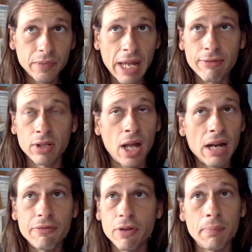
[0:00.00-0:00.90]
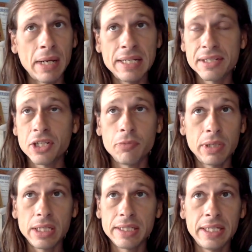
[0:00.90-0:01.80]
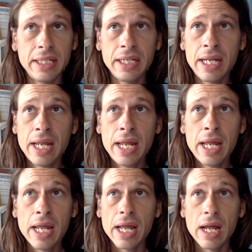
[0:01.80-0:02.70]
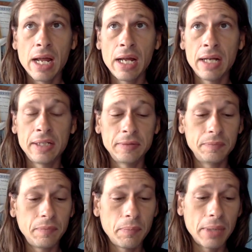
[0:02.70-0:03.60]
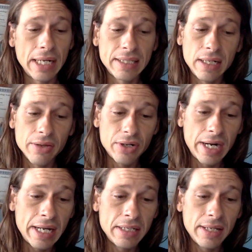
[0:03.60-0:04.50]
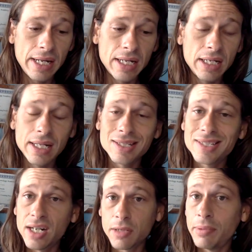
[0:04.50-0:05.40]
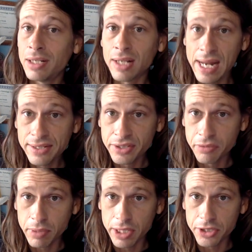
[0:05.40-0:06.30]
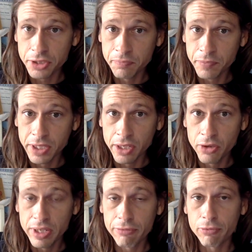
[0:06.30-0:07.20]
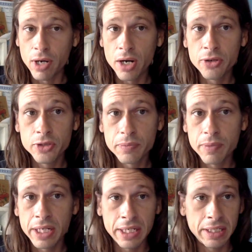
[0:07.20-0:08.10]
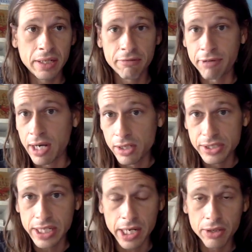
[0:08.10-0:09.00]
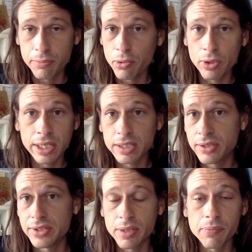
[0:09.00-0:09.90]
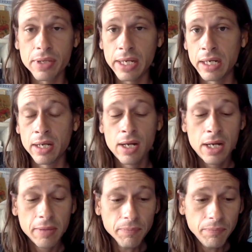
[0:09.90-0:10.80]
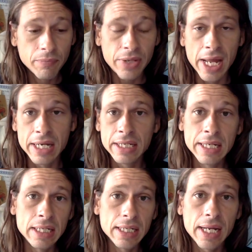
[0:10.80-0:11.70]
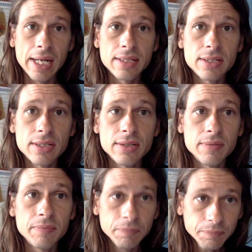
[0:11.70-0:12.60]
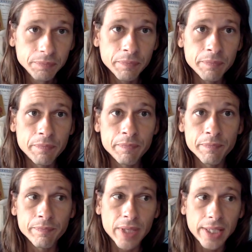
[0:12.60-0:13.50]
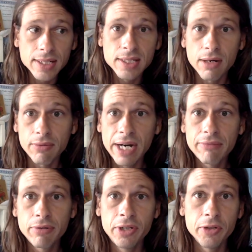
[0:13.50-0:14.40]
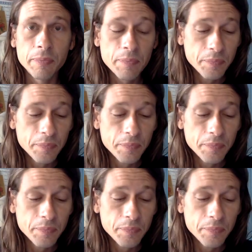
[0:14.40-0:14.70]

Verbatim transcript: have a lot of amazing humility. Uh, but at the other end, they can get stuck being last too much. You know, if Rahu's in a fire sign or pointing to something that indicates that that's not right for you.